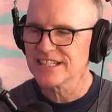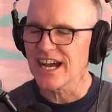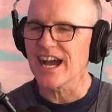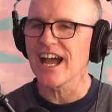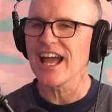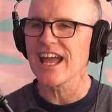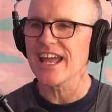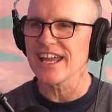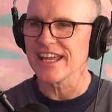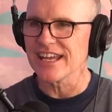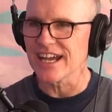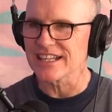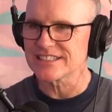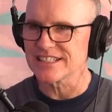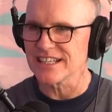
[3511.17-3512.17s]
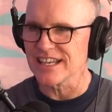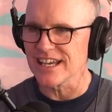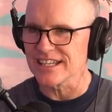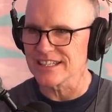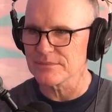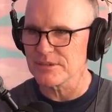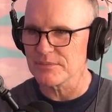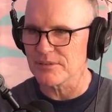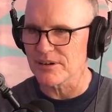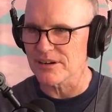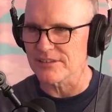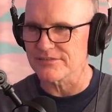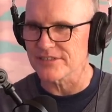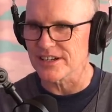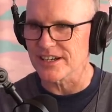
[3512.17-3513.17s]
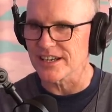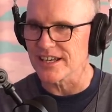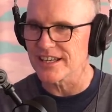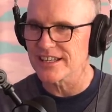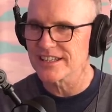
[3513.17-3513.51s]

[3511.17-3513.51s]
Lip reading: "I got you, lad. Let me pour it for you."